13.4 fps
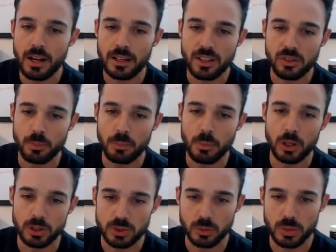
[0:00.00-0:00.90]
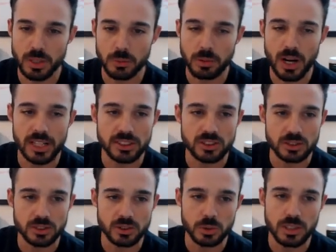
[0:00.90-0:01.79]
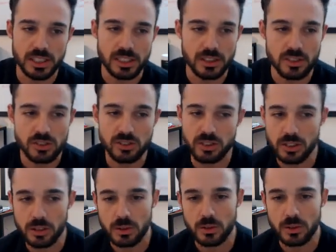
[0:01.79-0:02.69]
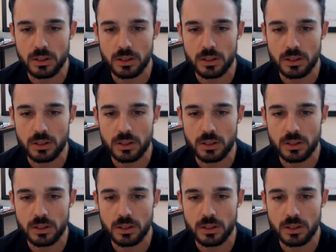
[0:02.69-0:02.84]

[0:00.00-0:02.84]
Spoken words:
because most repricers will need the SKU.